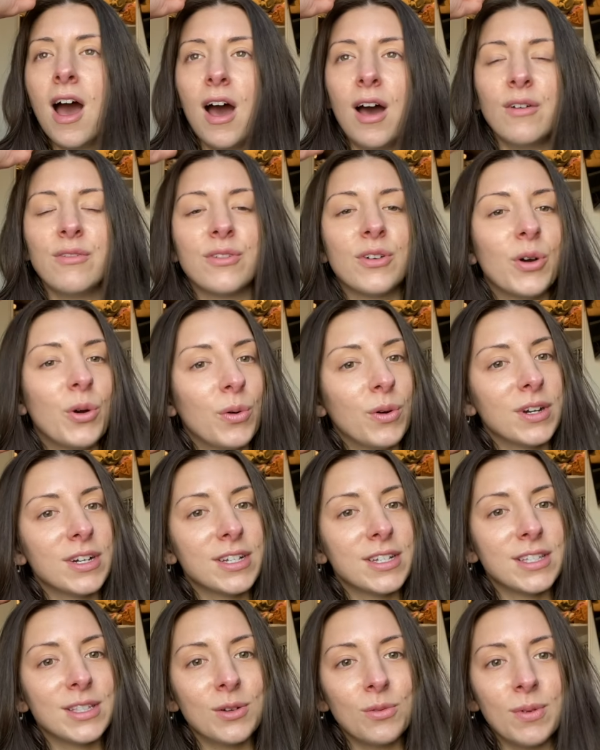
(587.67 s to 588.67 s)
of
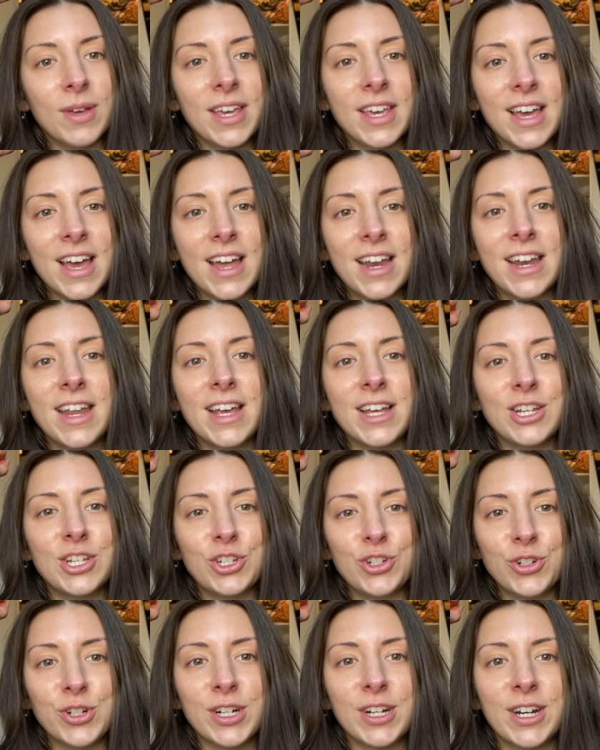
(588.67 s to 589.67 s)
course the weekend is
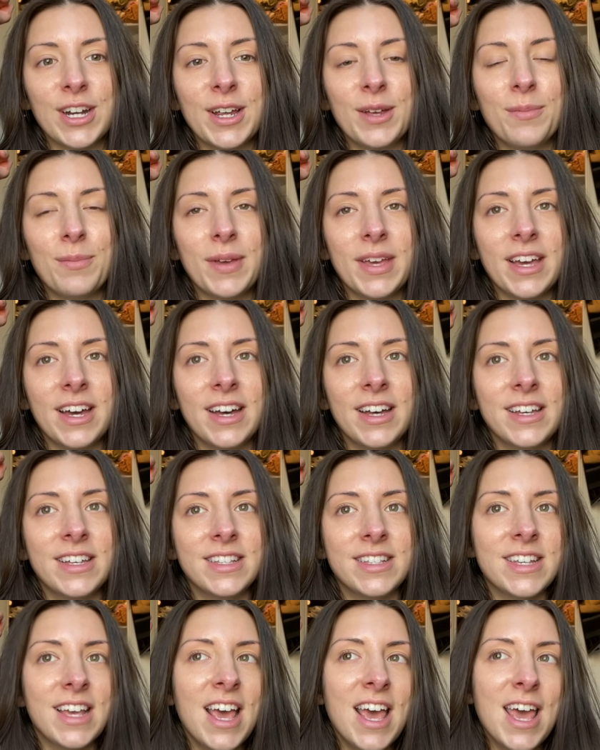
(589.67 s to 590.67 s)
dreary
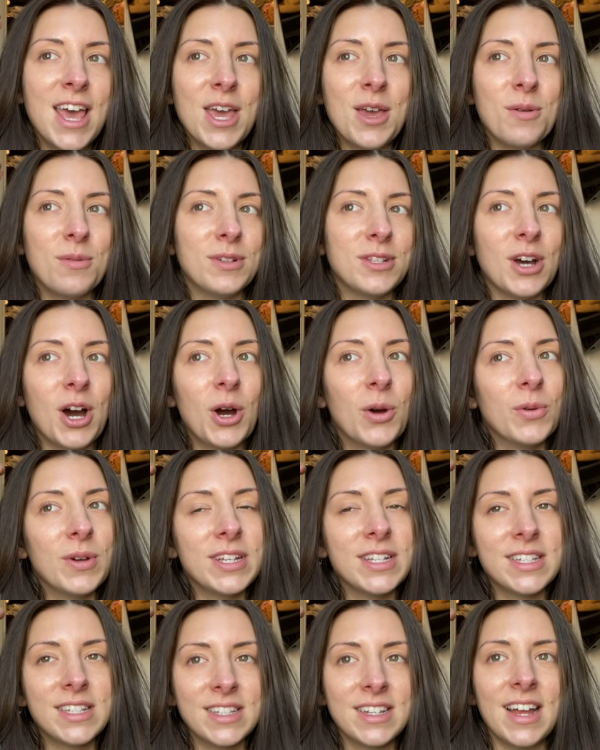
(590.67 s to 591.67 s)
because it was
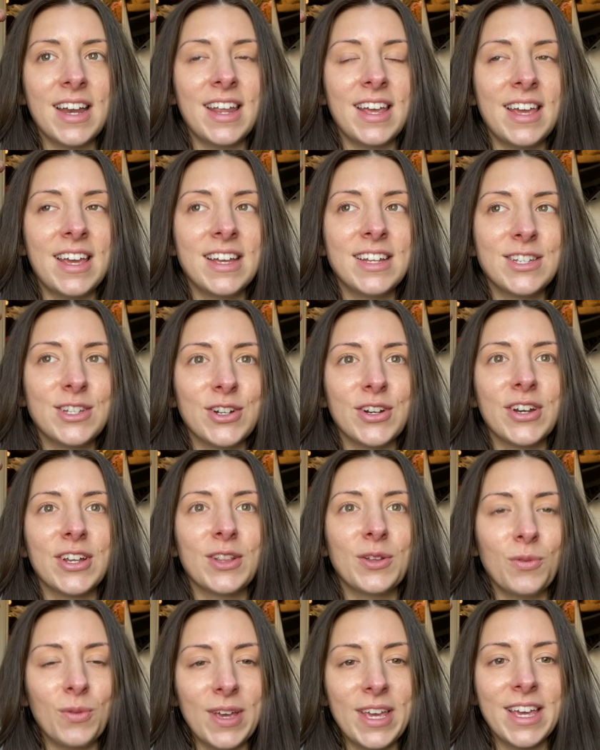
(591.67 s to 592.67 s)
always sunny during
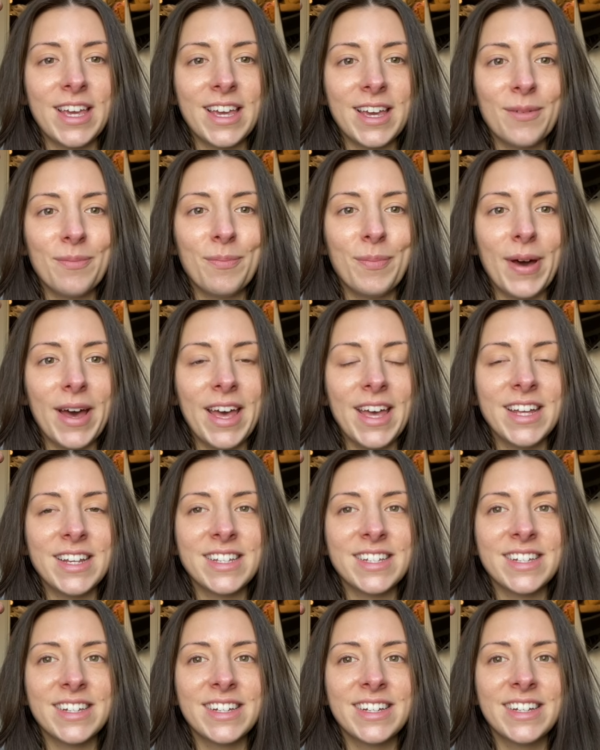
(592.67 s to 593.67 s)
the week,
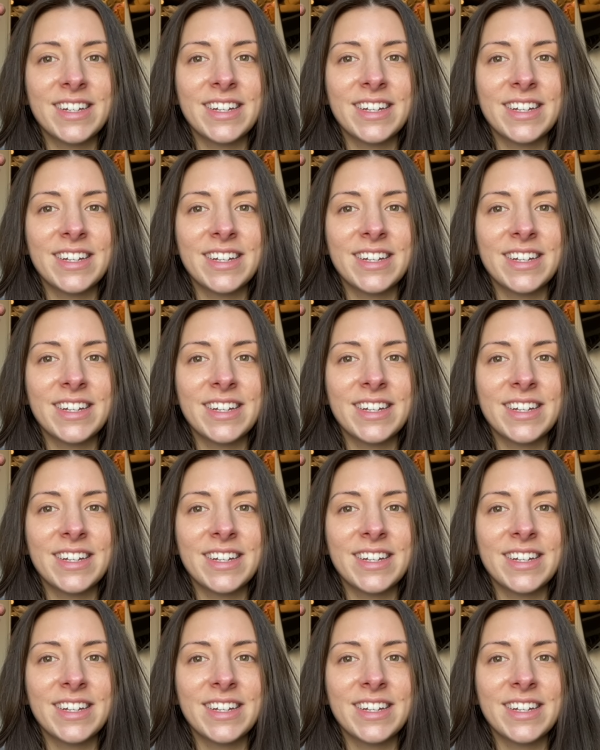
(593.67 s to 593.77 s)
but